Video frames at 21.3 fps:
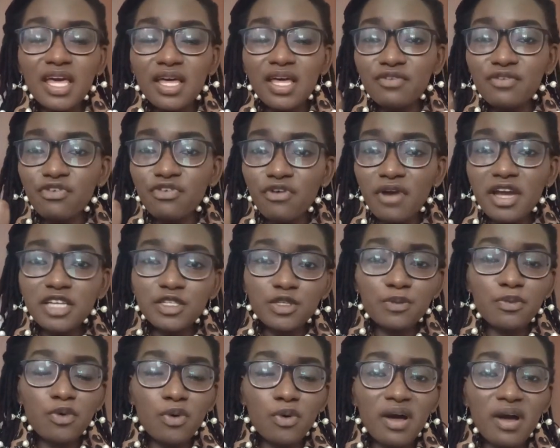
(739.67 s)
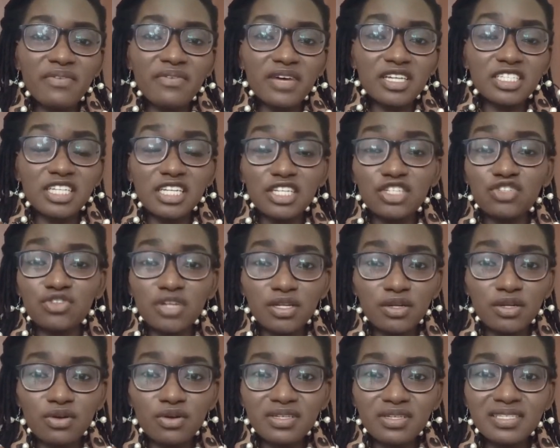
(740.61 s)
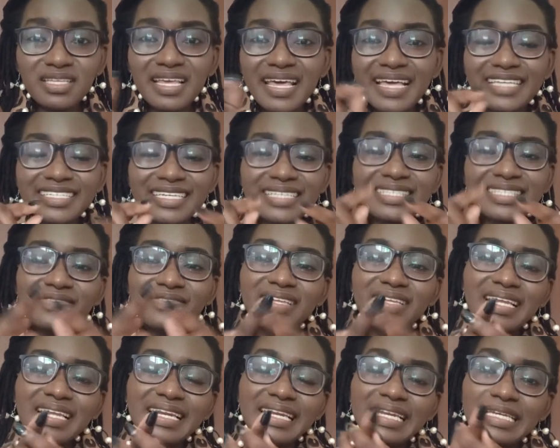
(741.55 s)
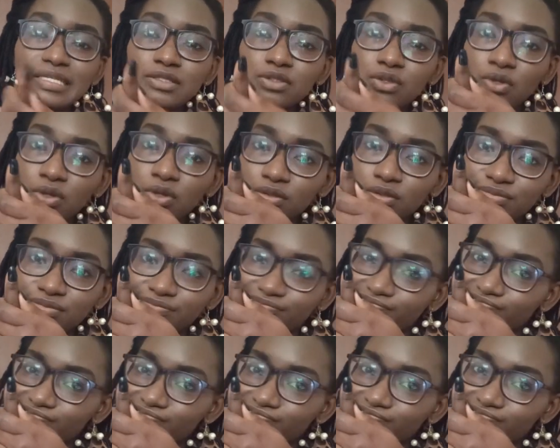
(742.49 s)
for us people who have actually dreadlocks, just even a little